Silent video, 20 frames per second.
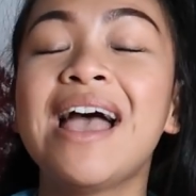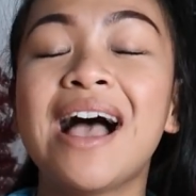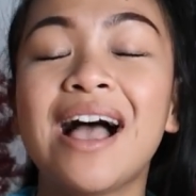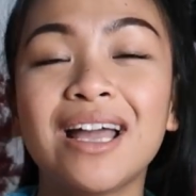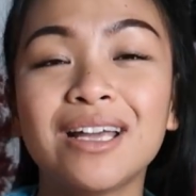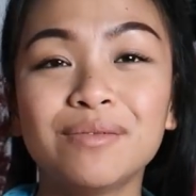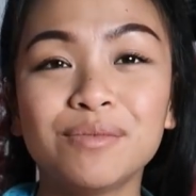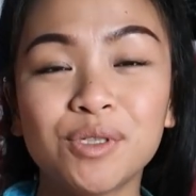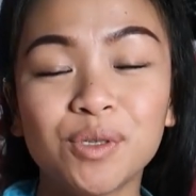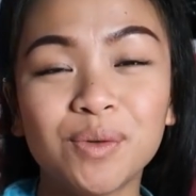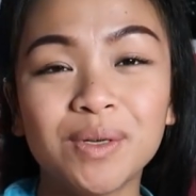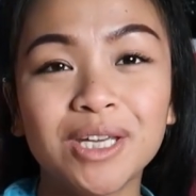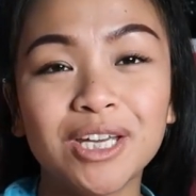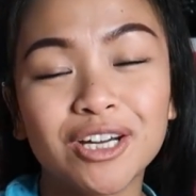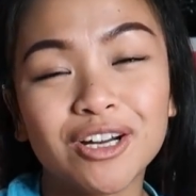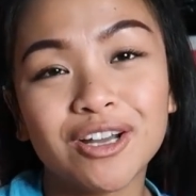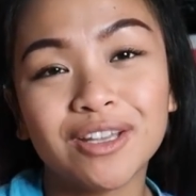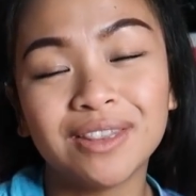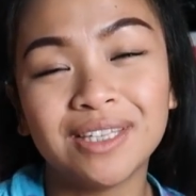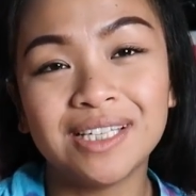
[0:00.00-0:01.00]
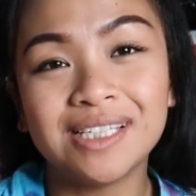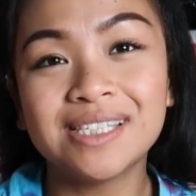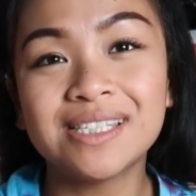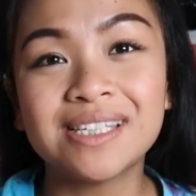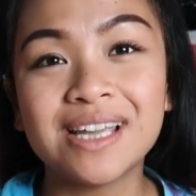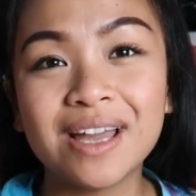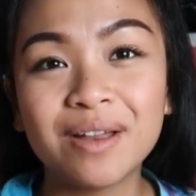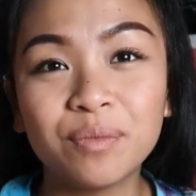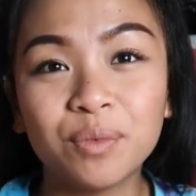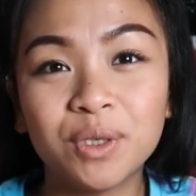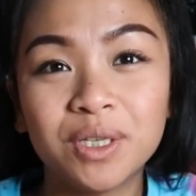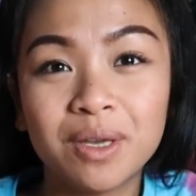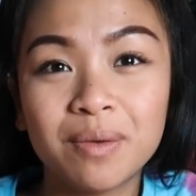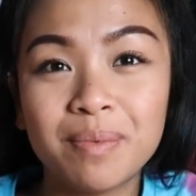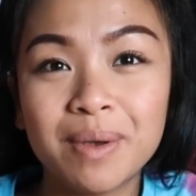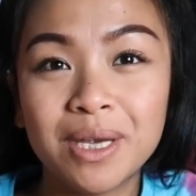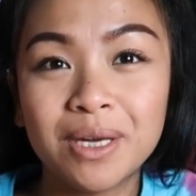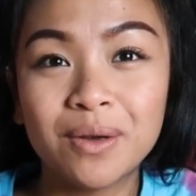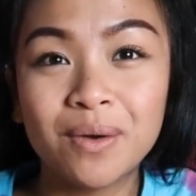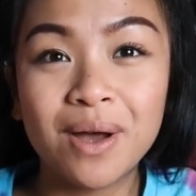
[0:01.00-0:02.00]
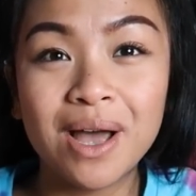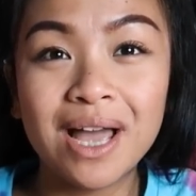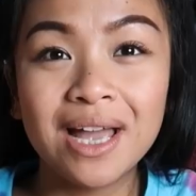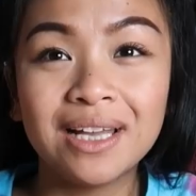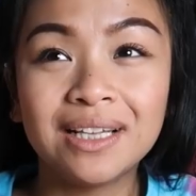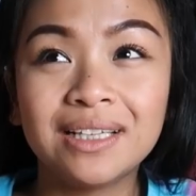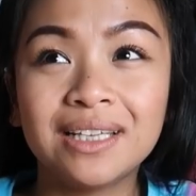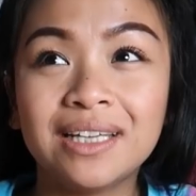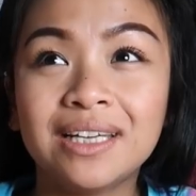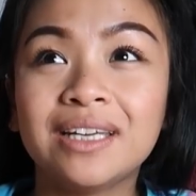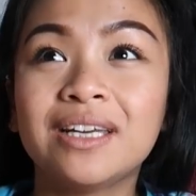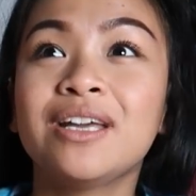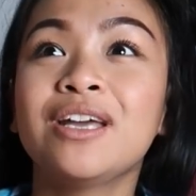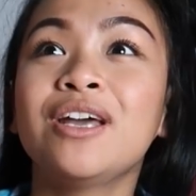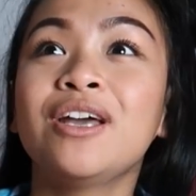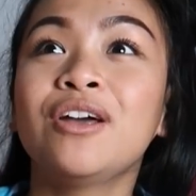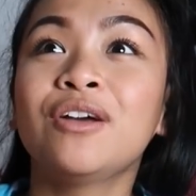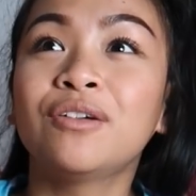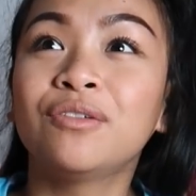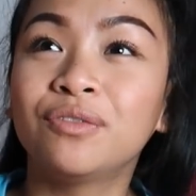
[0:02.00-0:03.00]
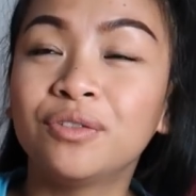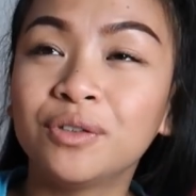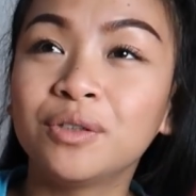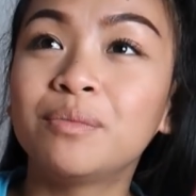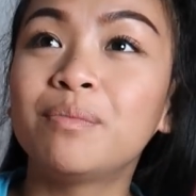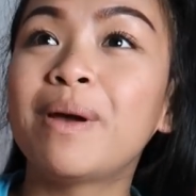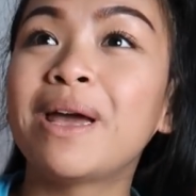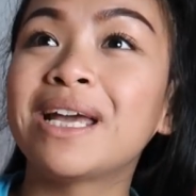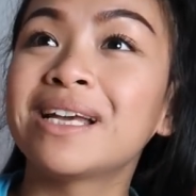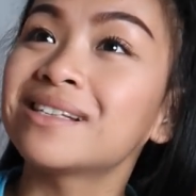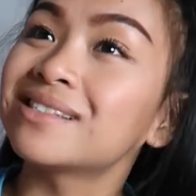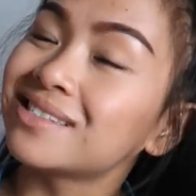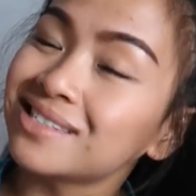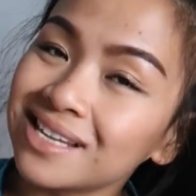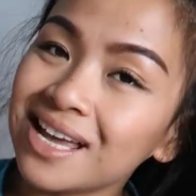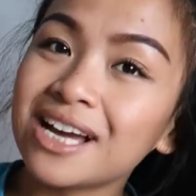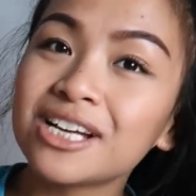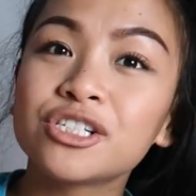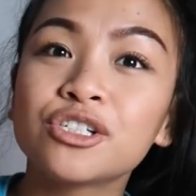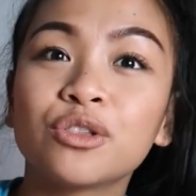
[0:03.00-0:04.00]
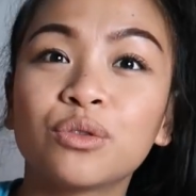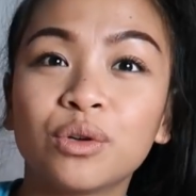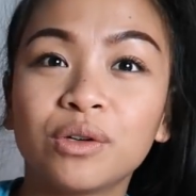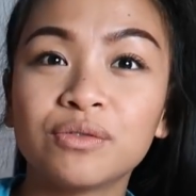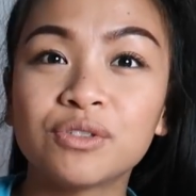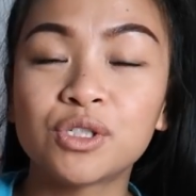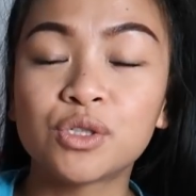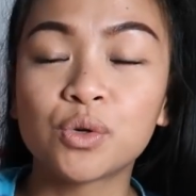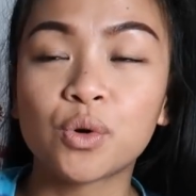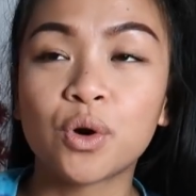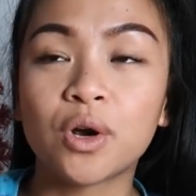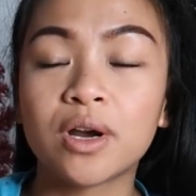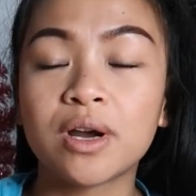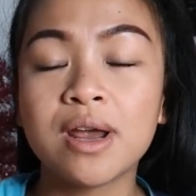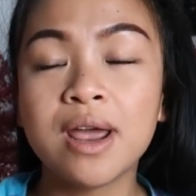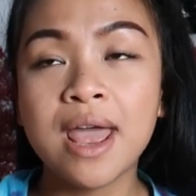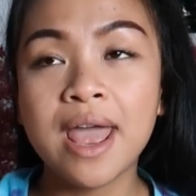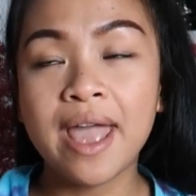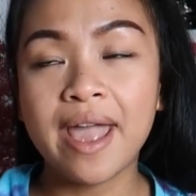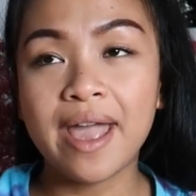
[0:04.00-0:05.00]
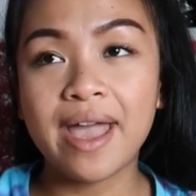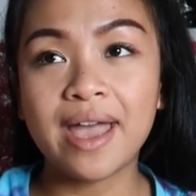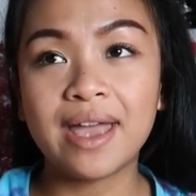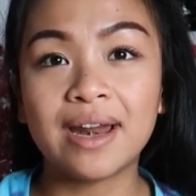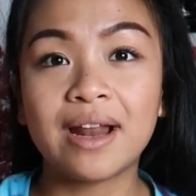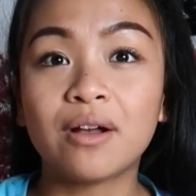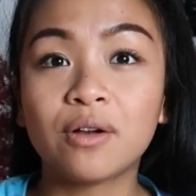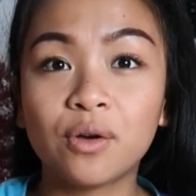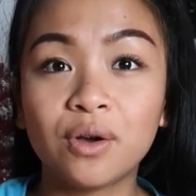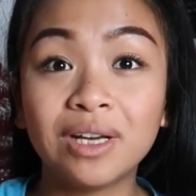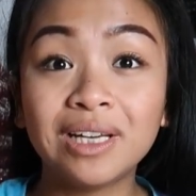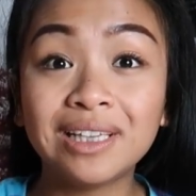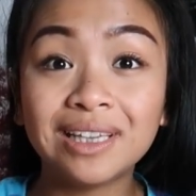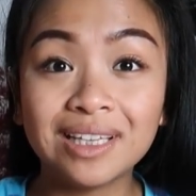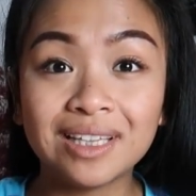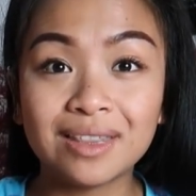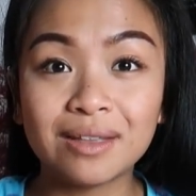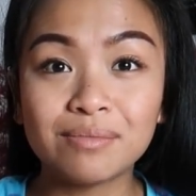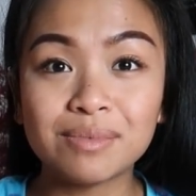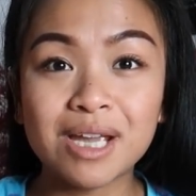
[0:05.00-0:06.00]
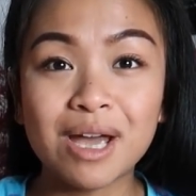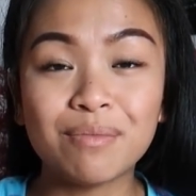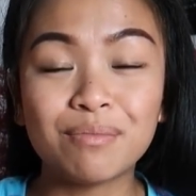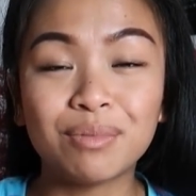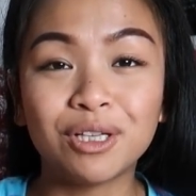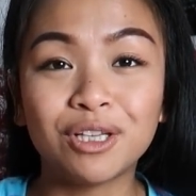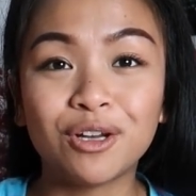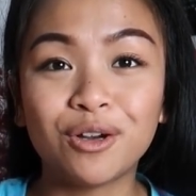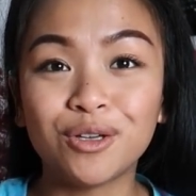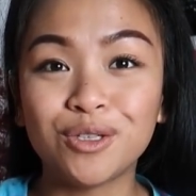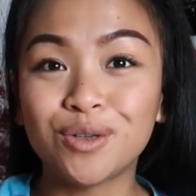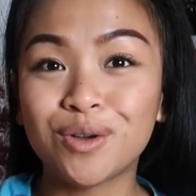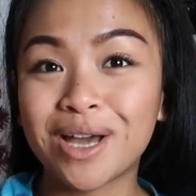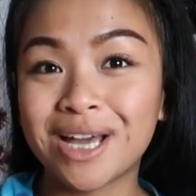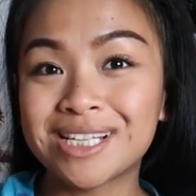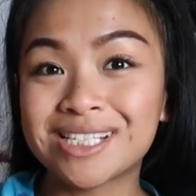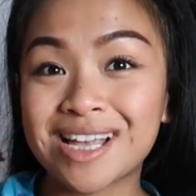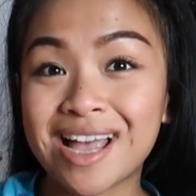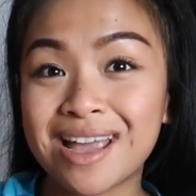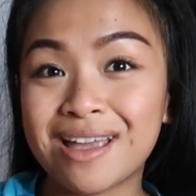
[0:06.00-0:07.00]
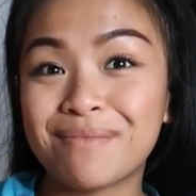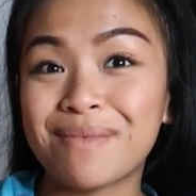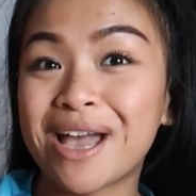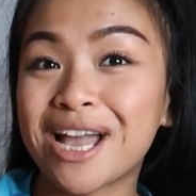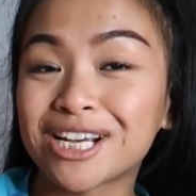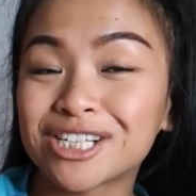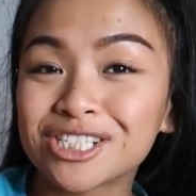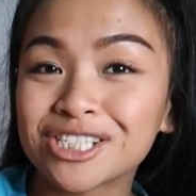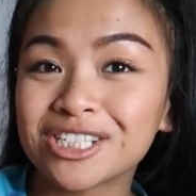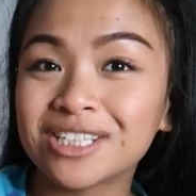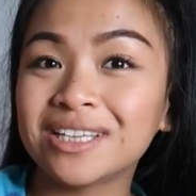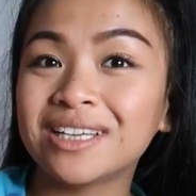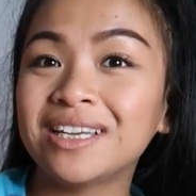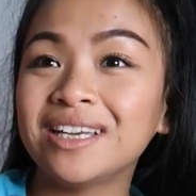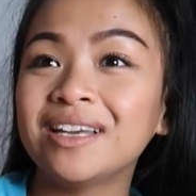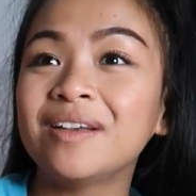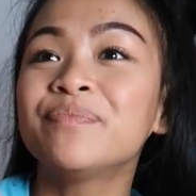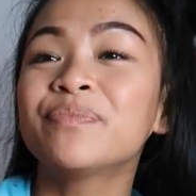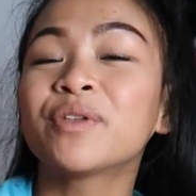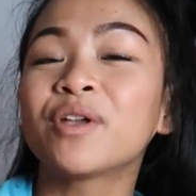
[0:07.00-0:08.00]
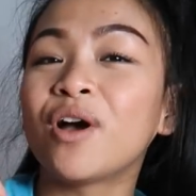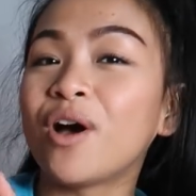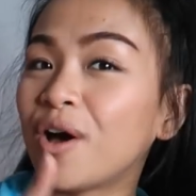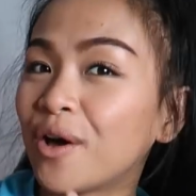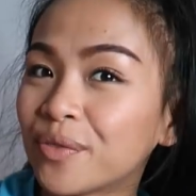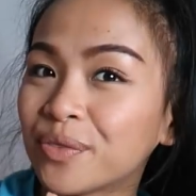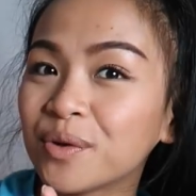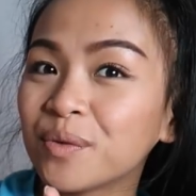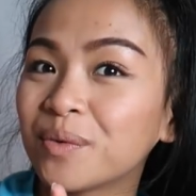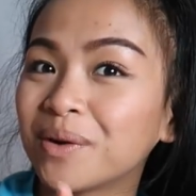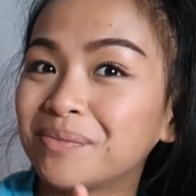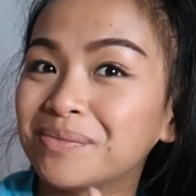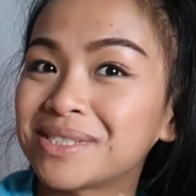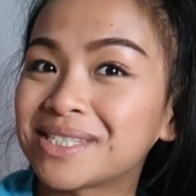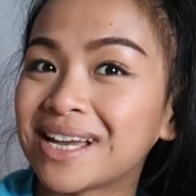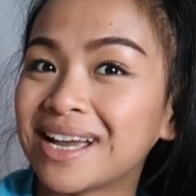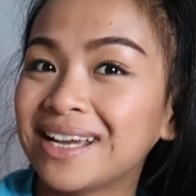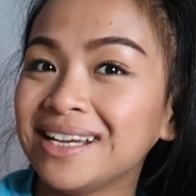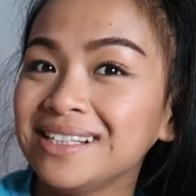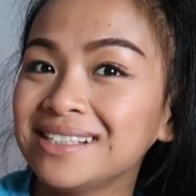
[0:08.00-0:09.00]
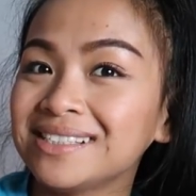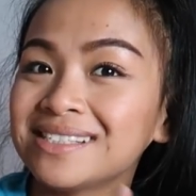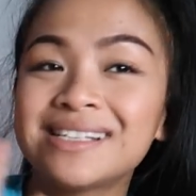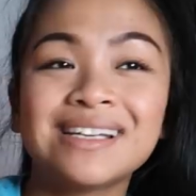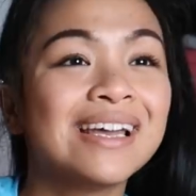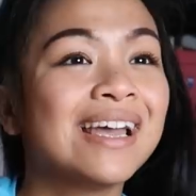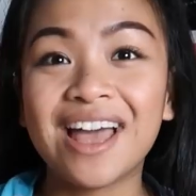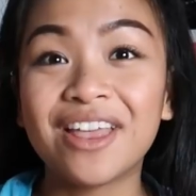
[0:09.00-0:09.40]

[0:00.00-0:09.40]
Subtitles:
I am doing it on the Sandwood Camino Island food bank slash thrift store, and I'll go ahead and link them down below. You guys, I am actually on their website.